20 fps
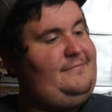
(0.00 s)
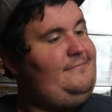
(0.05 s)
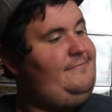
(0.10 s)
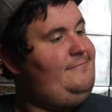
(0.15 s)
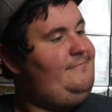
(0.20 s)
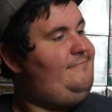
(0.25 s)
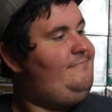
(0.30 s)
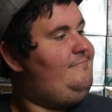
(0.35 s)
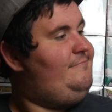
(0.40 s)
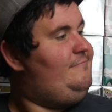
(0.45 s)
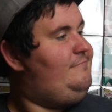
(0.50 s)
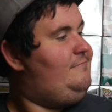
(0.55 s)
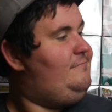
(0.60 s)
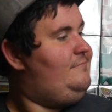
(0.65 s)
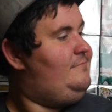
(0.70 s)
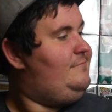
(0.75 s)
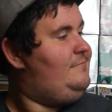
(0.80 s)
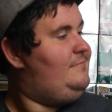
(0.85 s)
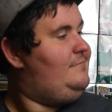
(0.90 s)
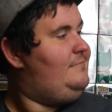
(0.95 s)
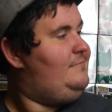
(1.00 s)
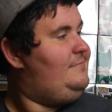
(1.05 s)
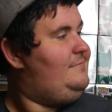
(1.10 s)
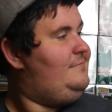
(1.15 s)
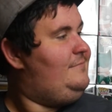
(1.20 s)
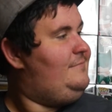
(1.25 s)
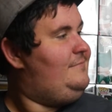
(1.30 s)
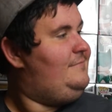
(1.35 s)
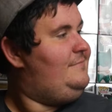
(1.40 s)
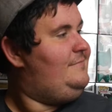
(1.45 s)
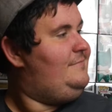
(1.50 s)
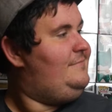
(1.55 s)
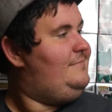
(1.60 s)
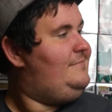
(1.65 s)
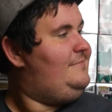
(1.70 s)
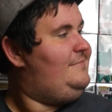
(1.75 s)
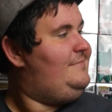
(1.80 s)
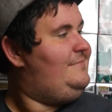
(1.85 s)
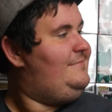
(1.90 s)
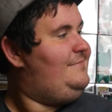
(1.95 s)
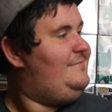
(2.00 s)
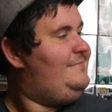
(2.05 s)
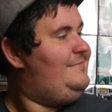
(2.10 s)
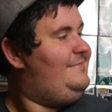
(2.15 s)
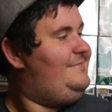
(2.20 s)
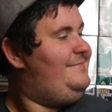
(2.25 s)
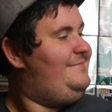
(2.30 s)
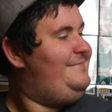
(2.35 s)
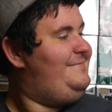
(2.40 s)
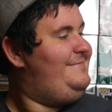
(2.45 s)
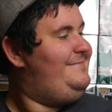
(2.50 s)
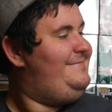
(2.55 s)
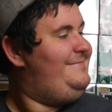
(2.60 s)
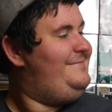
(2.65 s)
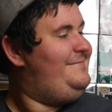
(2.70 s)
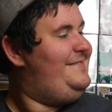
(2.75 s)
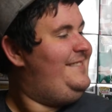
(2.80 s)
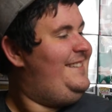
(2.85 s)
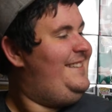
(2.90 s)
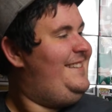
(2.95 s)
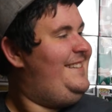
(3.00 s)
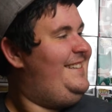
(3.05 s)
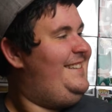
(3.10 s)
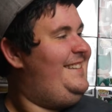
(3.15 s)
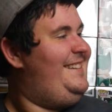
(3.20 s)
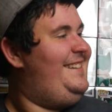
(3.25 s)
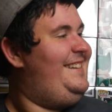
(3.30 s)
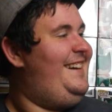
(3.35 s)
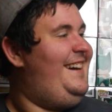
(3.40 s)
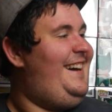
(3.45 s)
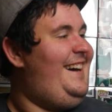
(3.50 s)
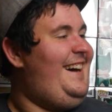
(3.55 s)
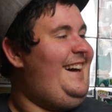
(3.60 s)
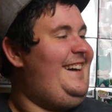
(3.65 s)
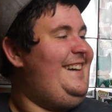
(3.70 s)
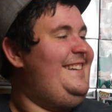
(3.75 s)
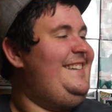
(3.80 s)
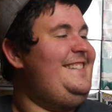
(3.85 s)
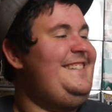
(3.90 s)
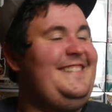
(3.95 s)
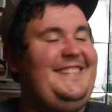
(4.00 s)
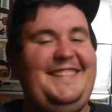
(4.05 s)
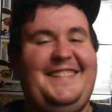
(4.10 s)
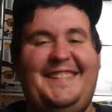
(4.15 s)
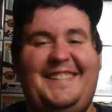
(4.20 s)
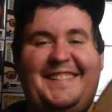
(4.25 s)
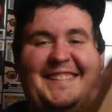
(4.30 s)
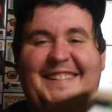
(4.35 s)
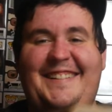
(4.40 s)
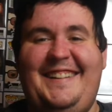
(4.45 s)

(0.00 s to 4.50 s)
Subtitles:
[no speech]